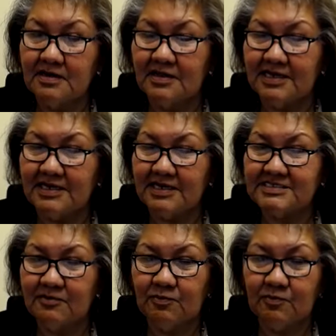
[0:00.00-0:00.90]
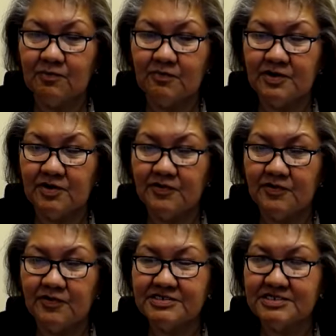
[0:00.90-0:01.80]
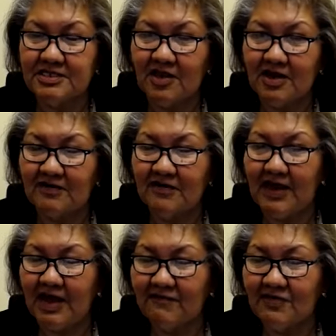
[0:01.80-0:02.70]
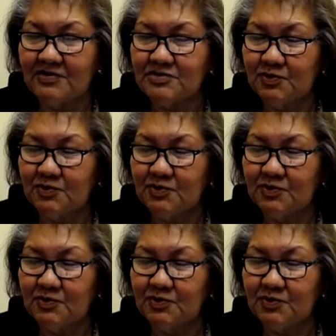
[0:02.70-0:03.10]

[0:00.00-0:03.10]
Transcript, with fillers: and like I said, you know, there's just a lot of avenues.